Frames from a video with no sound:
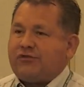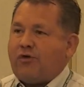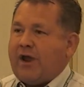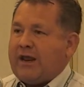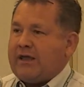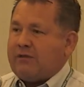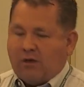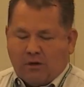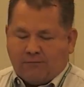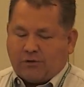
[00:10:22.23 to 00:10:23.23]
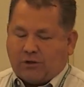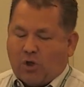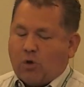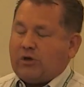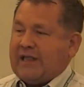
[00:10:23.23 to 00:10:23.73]
of training for the
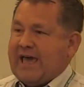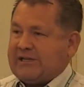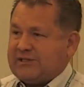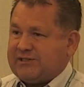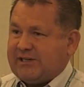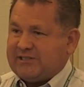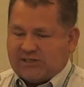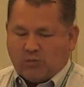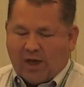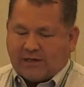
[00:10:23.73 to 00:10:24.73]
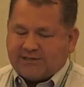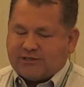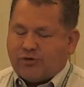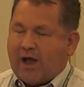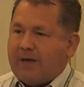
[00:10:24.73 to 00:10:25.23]
local agencies, as well as
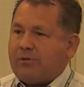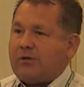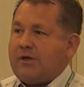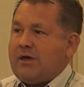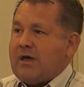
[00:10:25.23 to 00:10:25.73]
the tribal